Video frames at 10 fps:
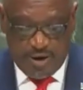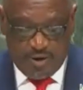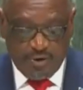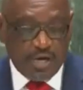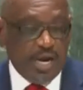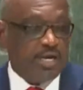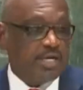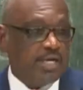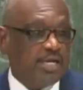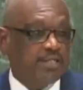of the
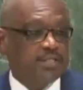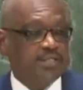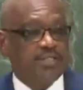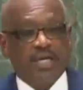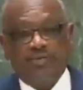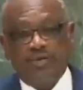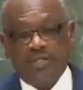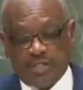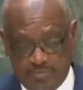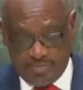United Nations General
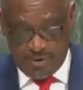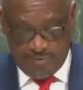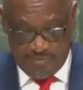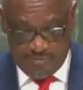Assembly.